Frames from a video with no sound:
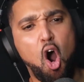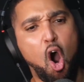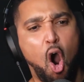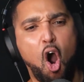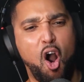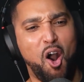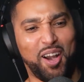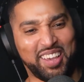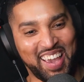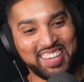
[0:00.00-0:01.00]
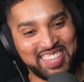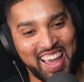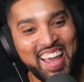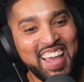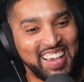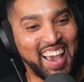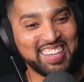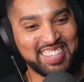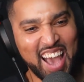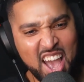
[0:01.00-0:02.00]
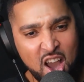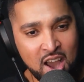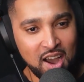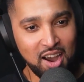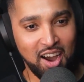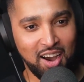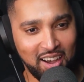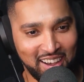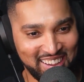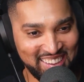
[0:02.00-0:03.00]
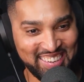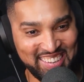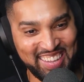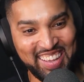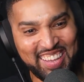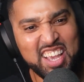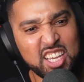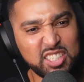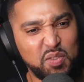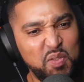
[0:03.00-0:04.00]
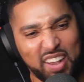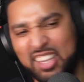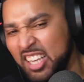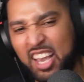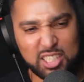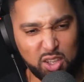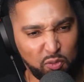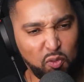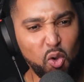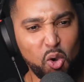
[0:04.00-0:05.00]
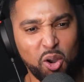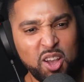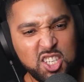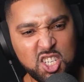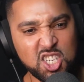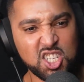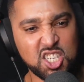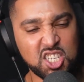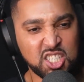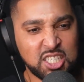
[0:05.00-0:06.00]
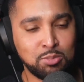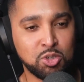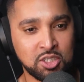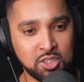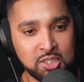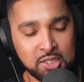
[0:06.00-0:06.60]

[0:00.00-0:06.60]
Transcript: no, not the chest, like, not the chest. Like, no, no. Oh. She fucking no, no. kicks the floor. Yeah, no, yeah I, come on. I